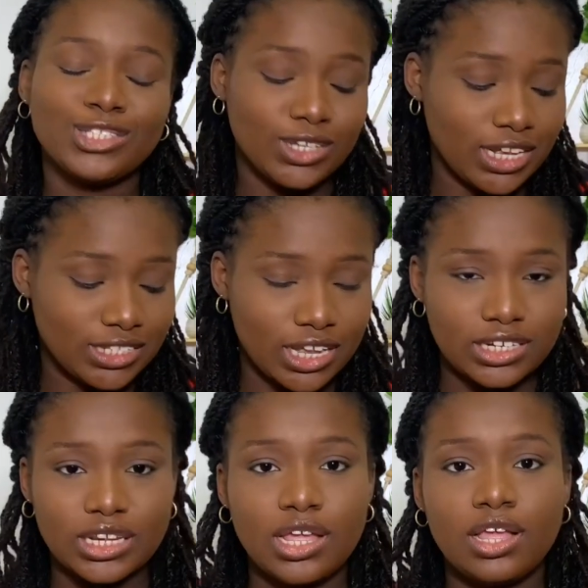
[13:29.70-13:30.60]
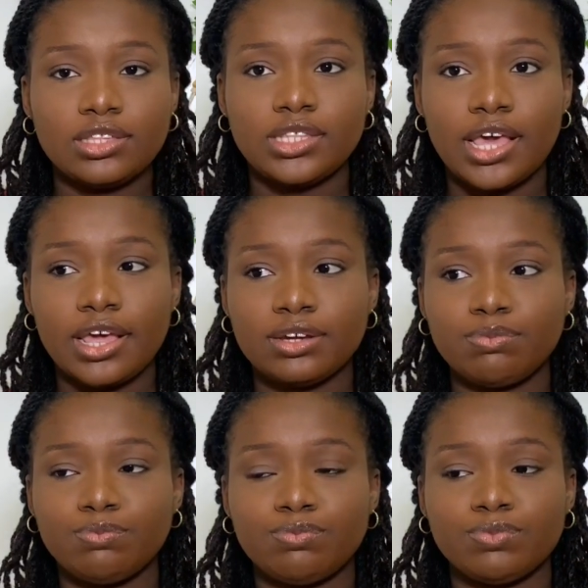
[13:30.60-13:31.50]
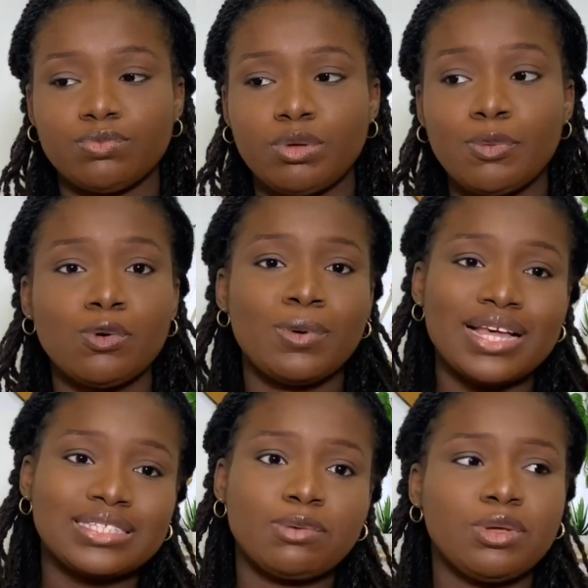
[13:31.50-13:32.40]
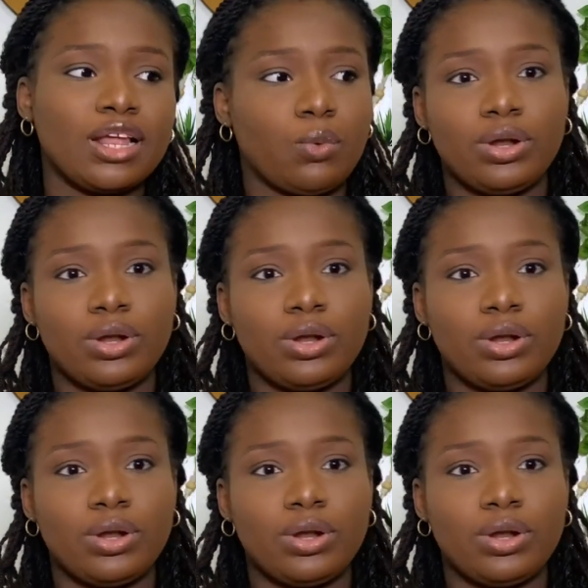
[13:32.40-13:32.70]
Do you understand? Then people will be asking me, like,